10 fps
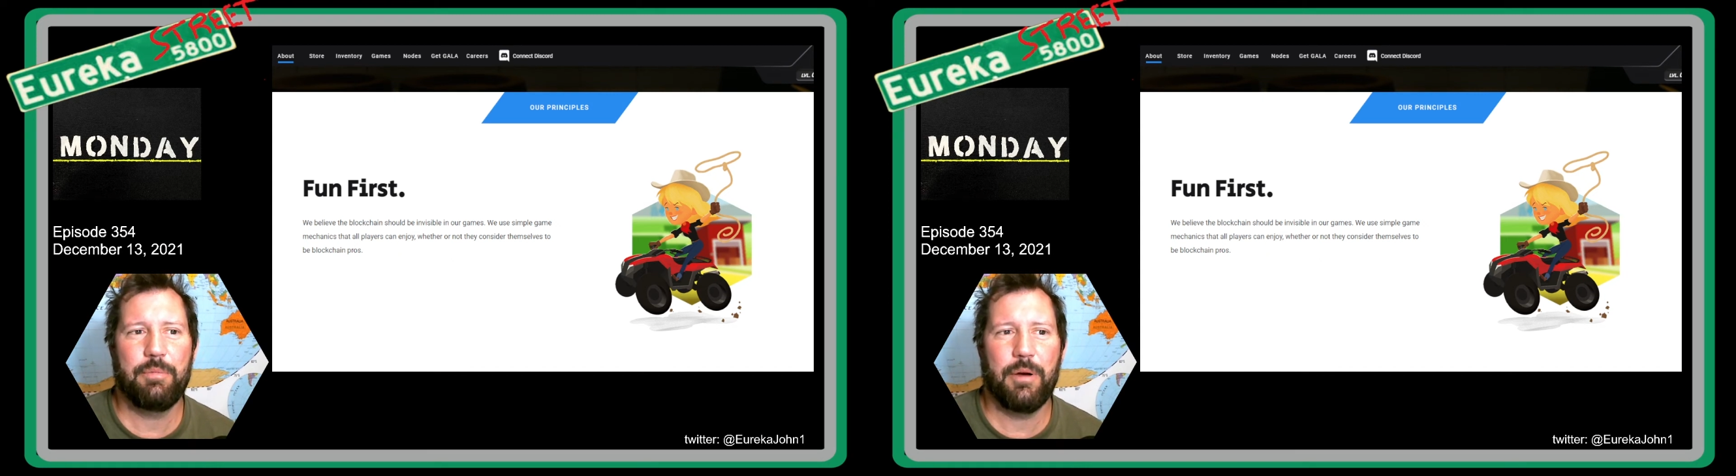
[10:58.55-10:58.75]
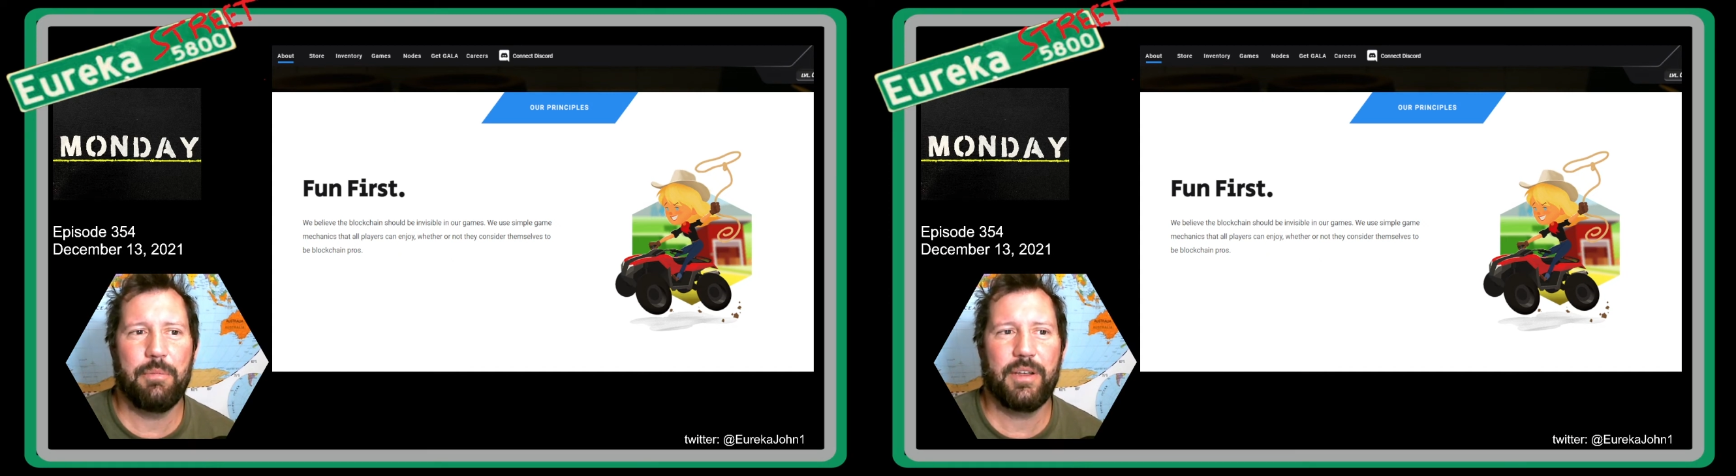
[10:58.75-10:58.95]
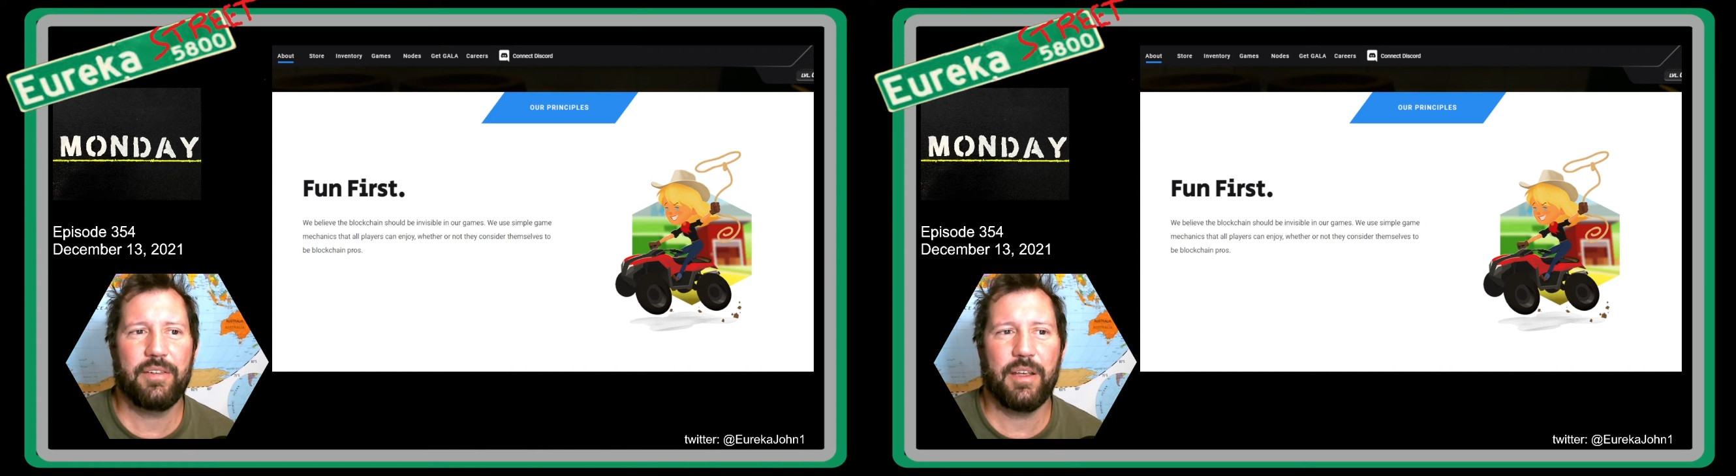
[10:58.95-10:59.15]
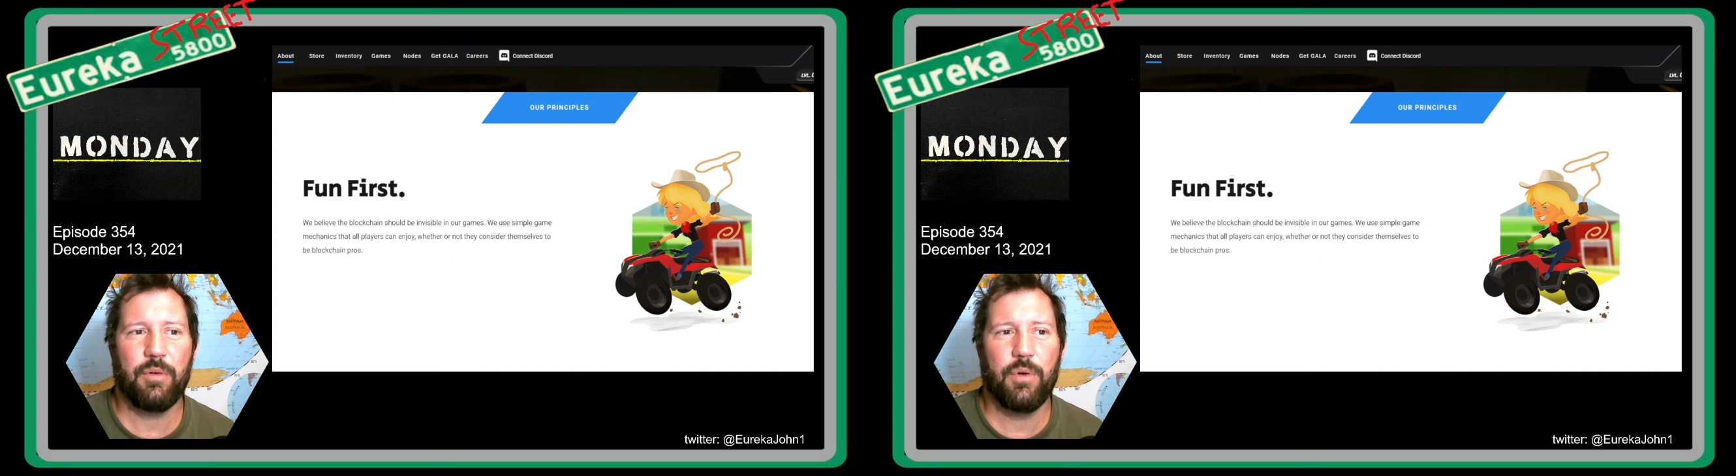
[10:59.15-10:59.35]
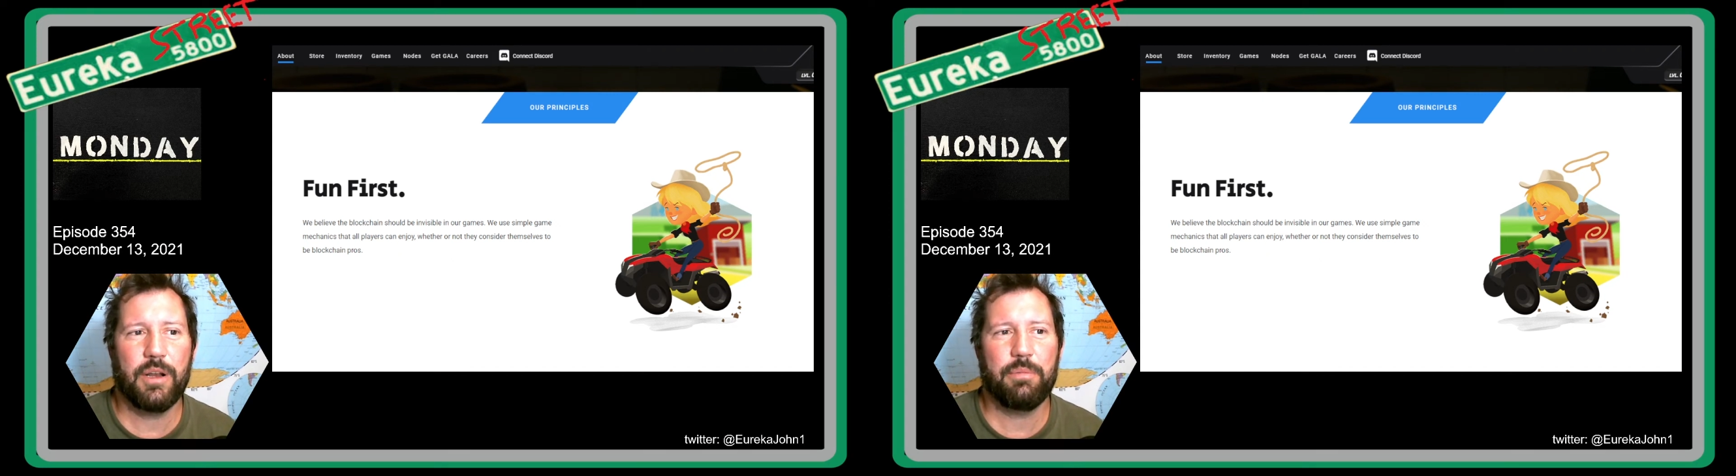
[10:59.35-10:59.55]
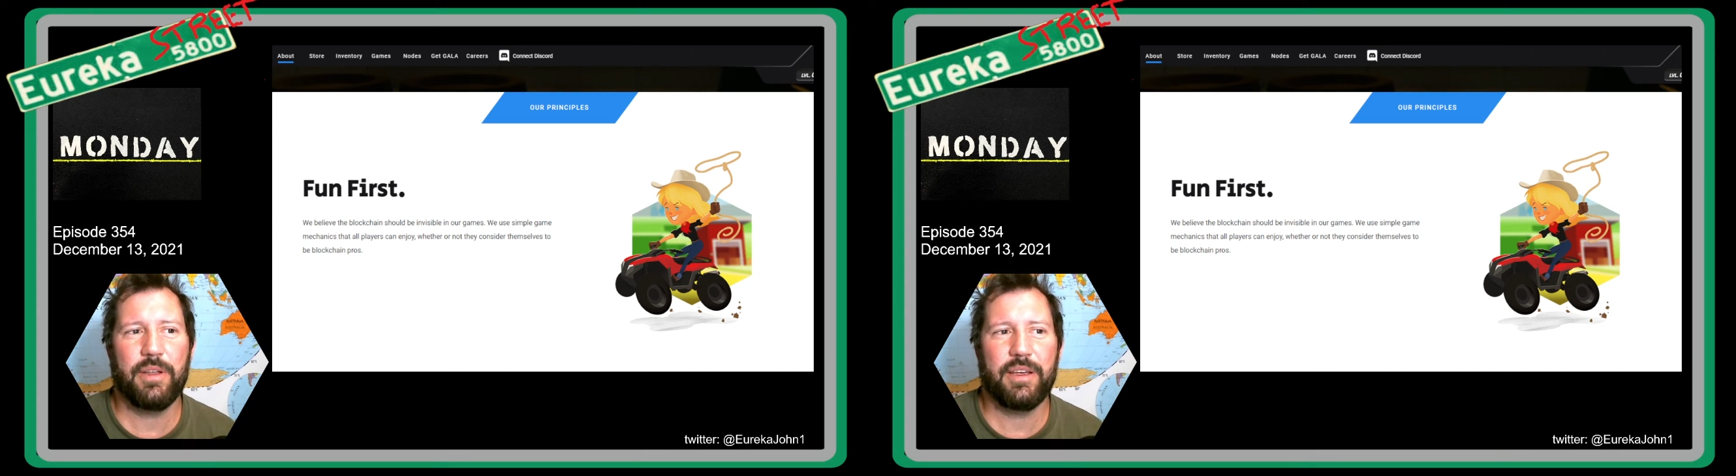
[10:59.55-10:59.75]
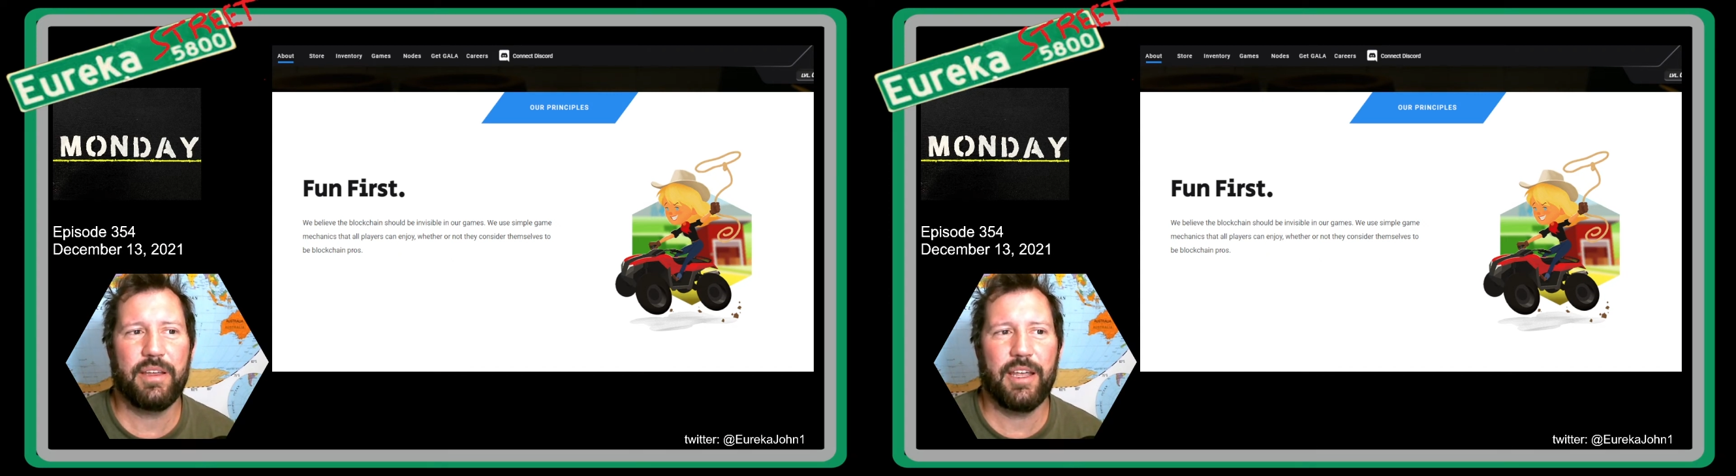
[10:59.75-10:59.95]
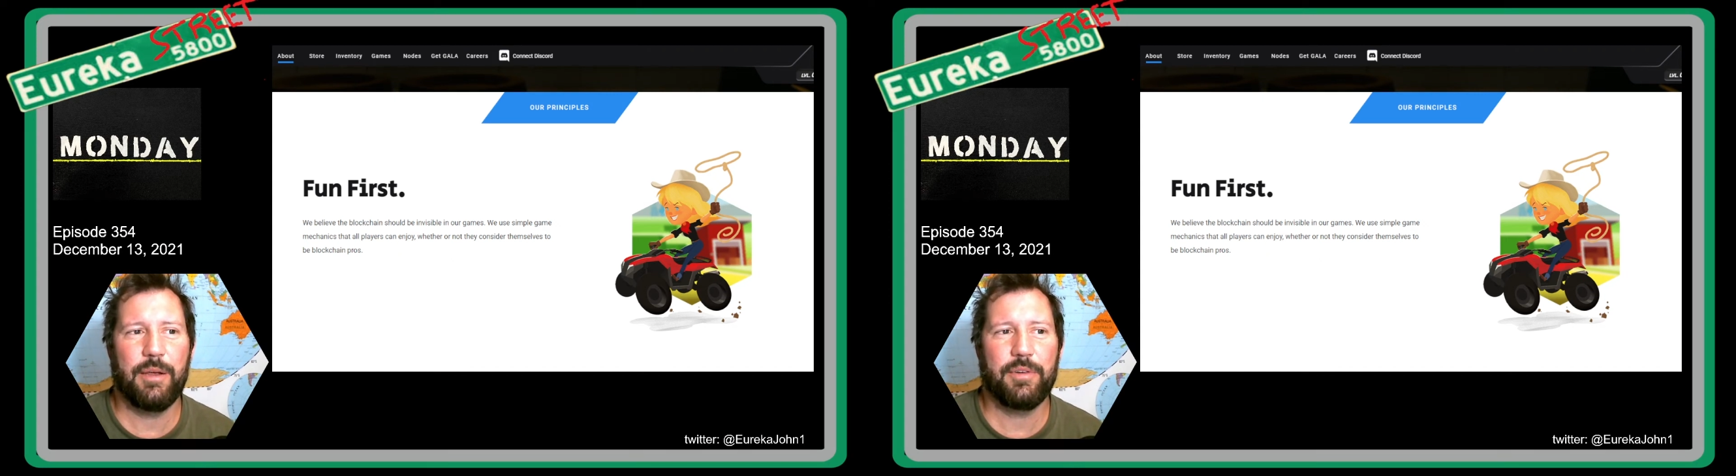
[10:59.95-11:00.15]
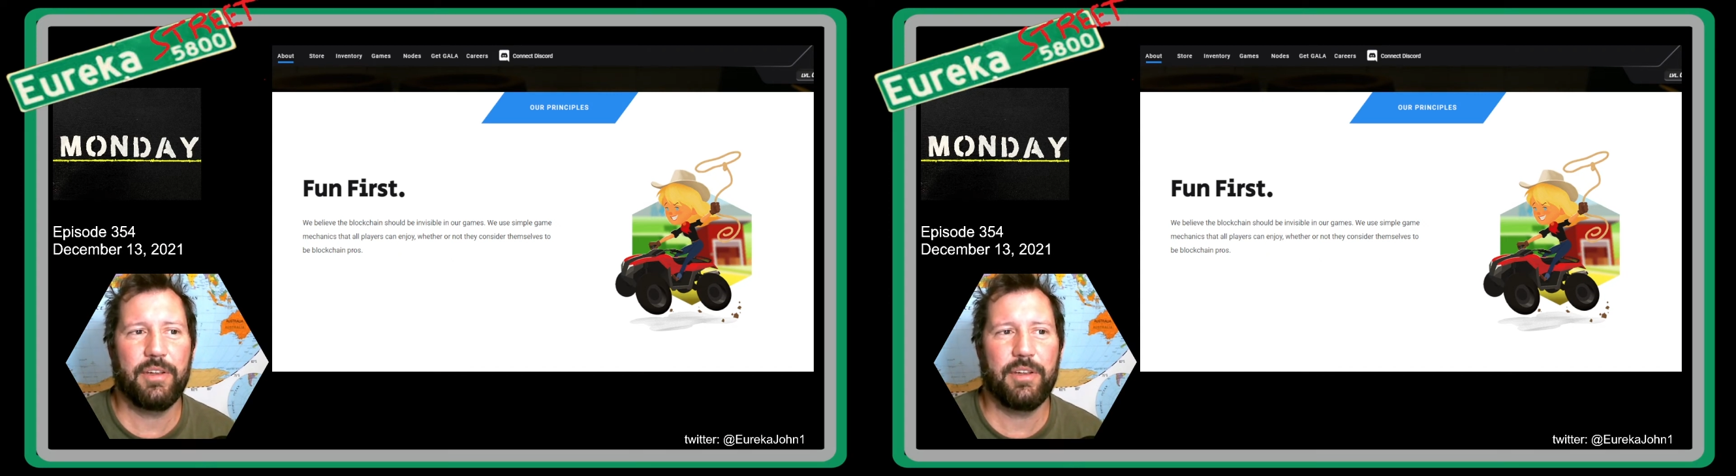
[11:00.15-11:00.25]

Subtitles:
but because they want to play games.